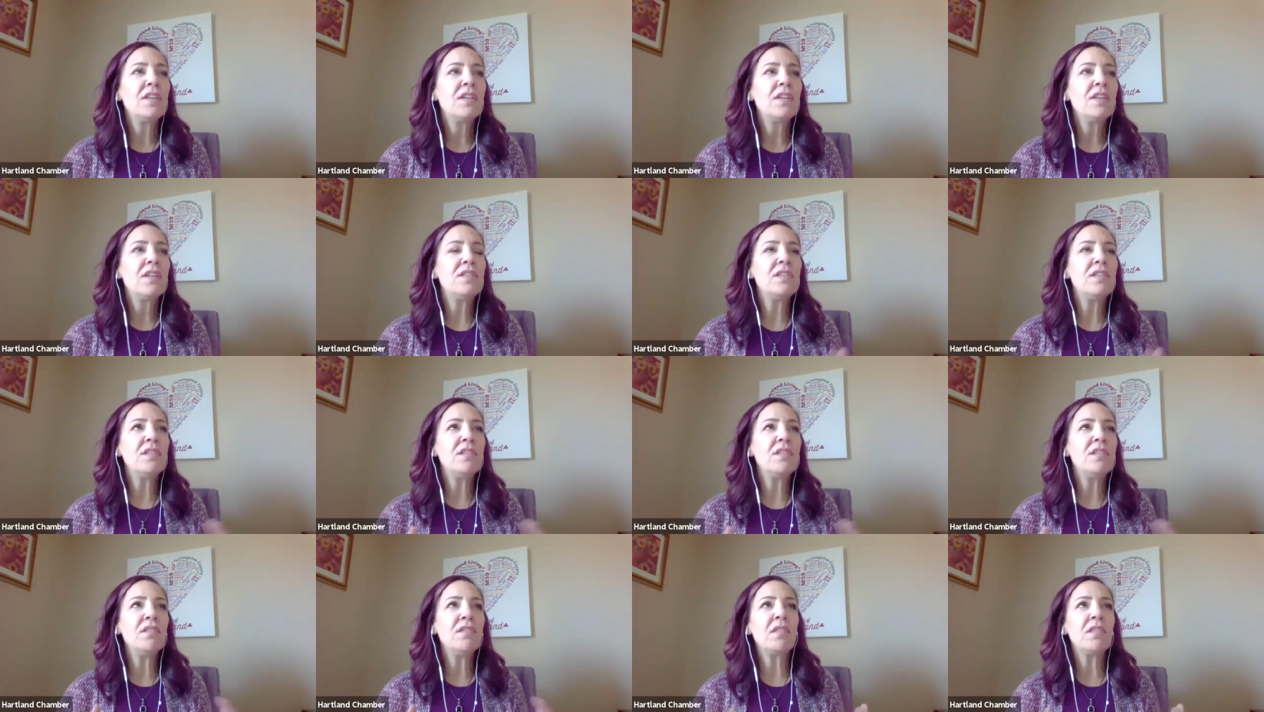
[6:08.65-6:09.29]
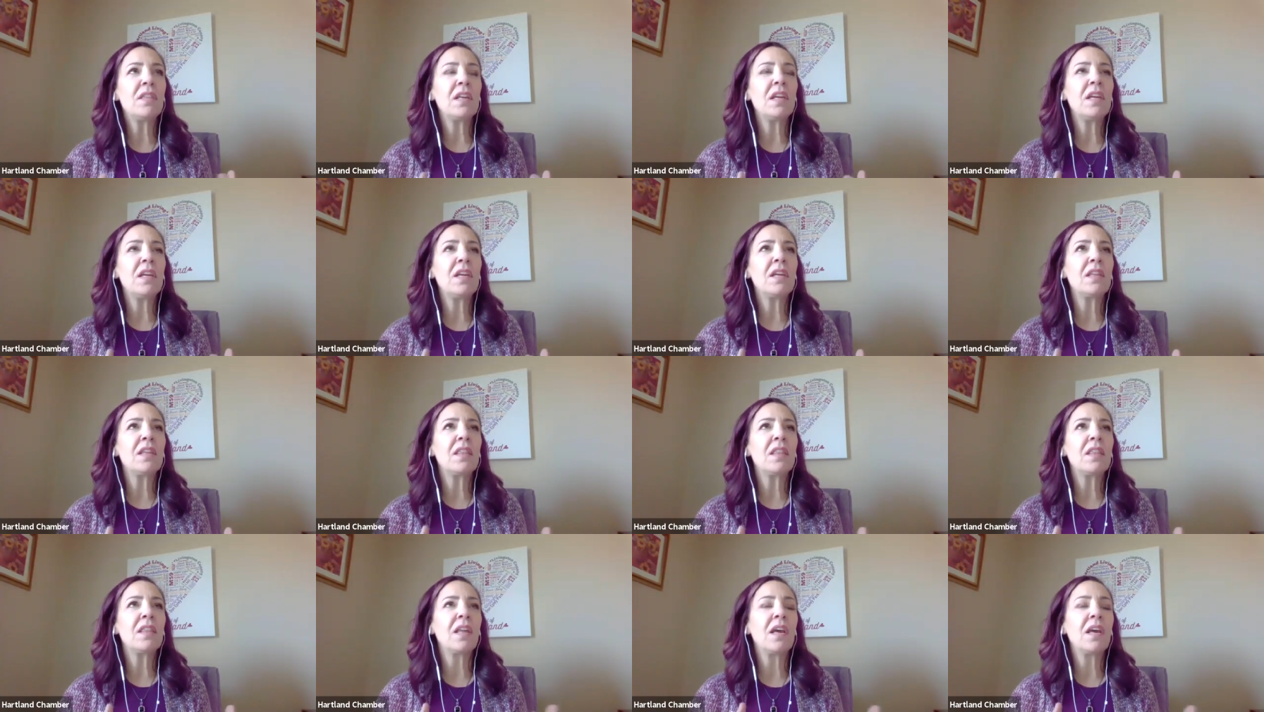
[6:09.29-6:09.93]
Do you think
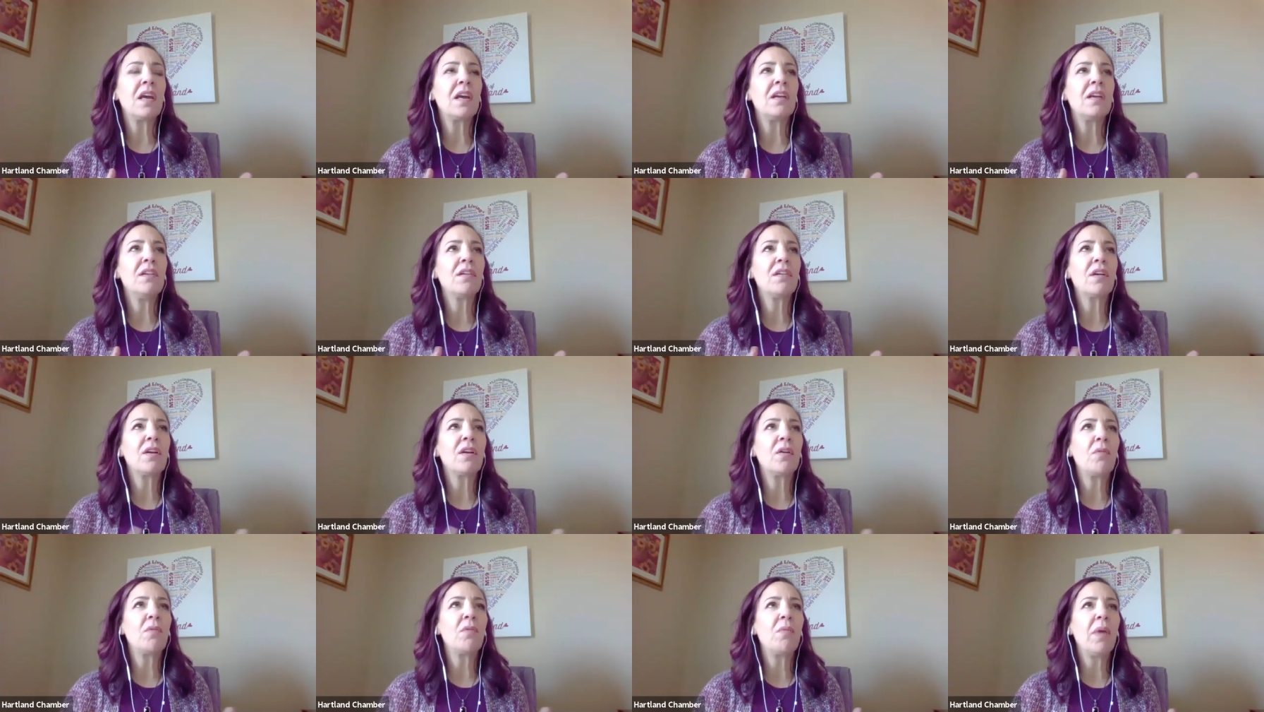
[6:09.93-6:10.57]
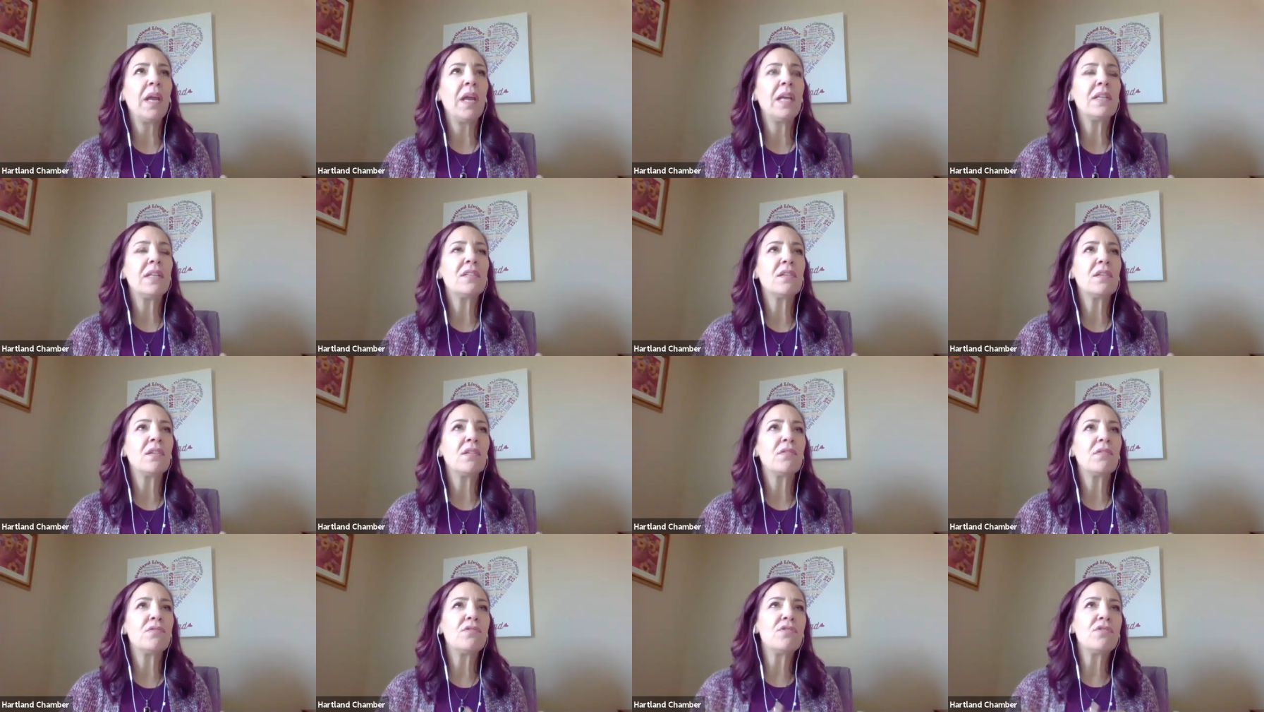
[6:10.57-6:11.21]
that you're going to wait
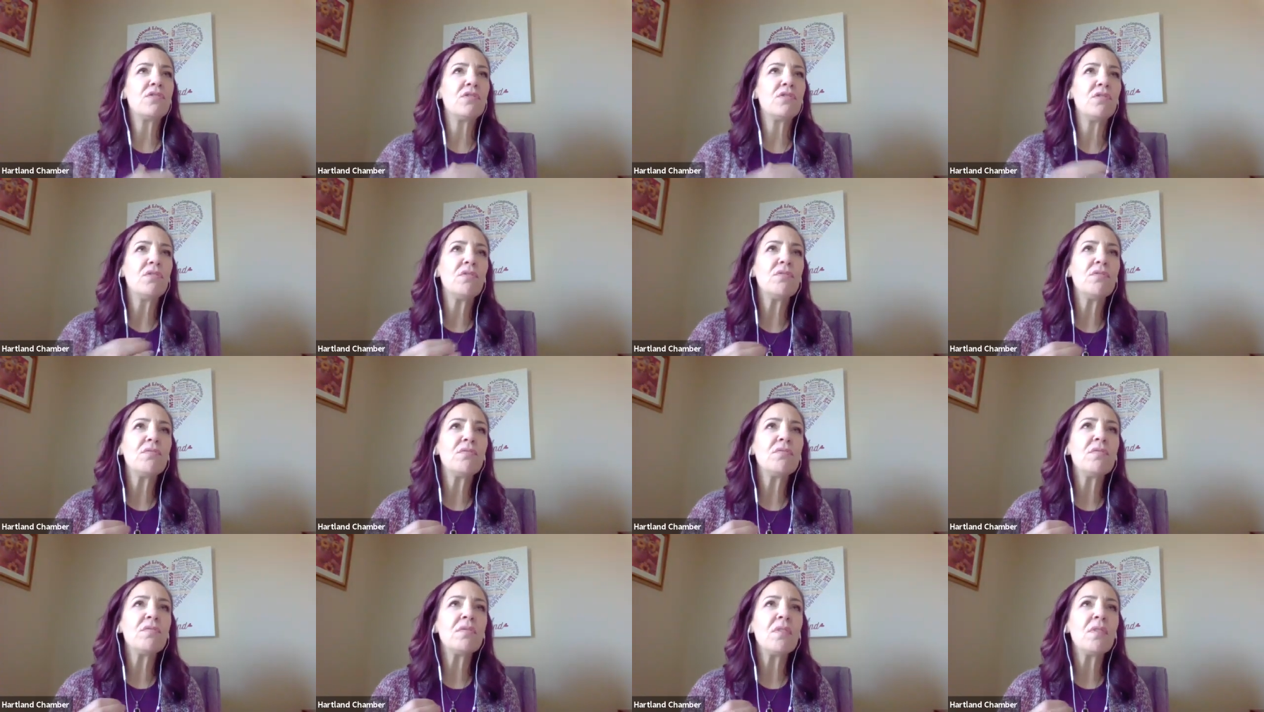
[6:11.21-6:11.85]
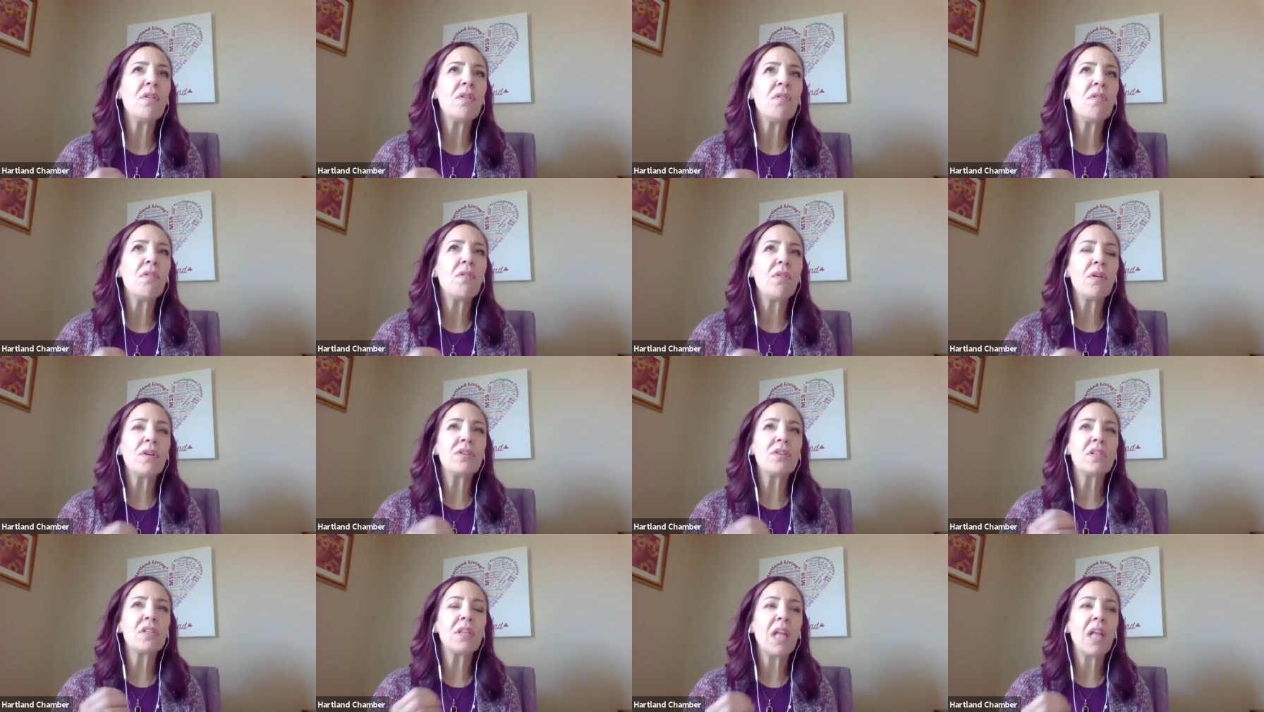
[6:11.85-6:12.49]
till June or
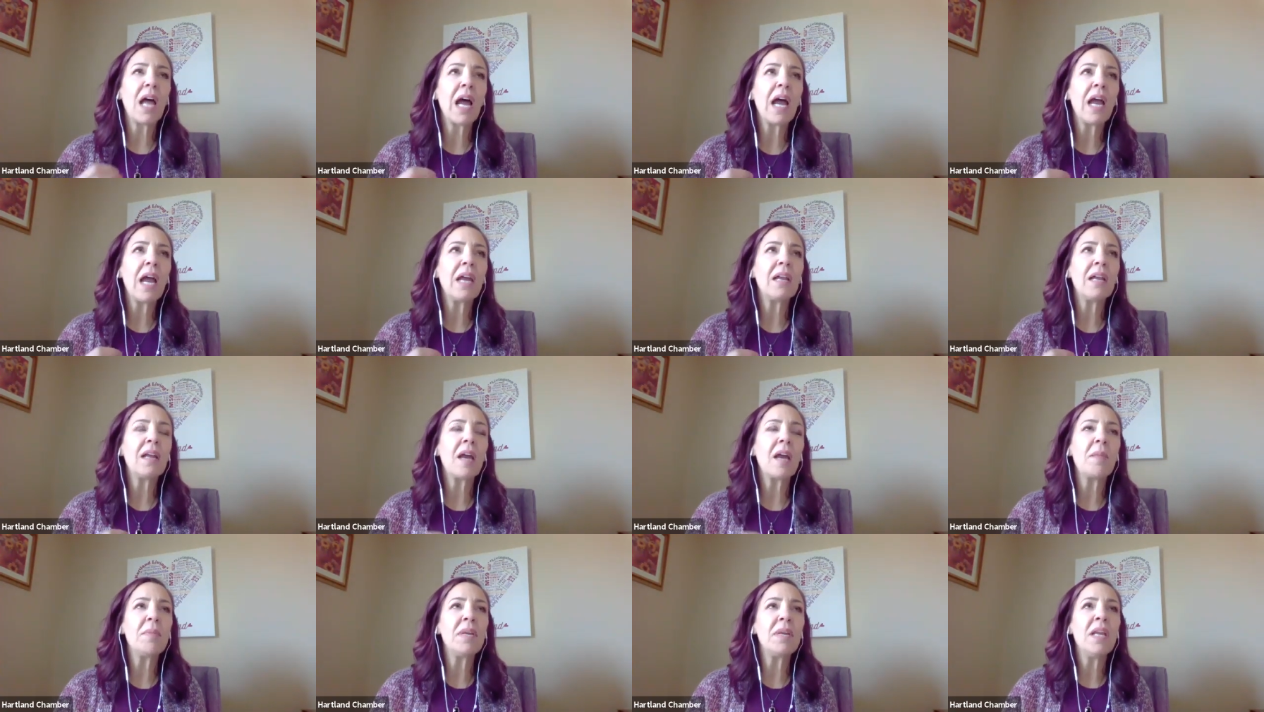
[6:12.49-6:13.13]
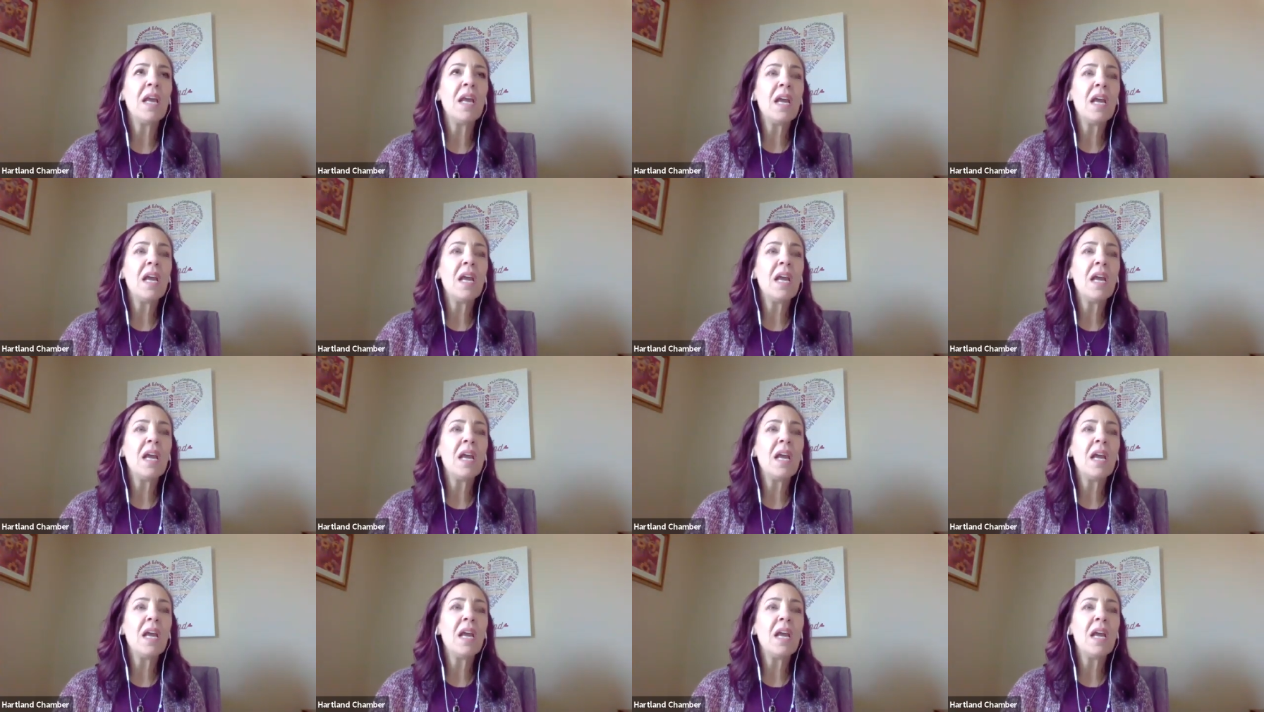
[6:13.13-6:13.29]
July? I mean,